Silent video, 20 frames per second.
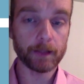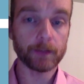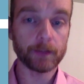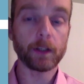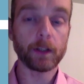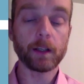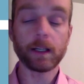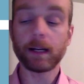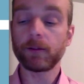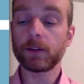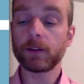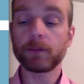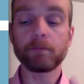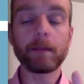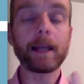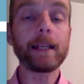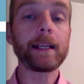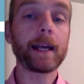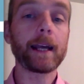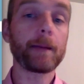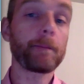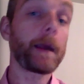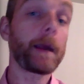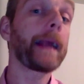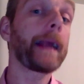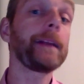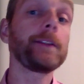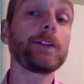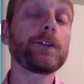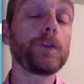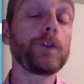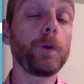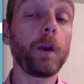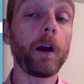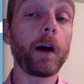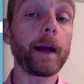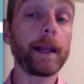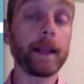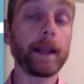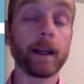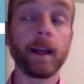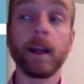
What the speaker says: So you can have as many campaigns as you like,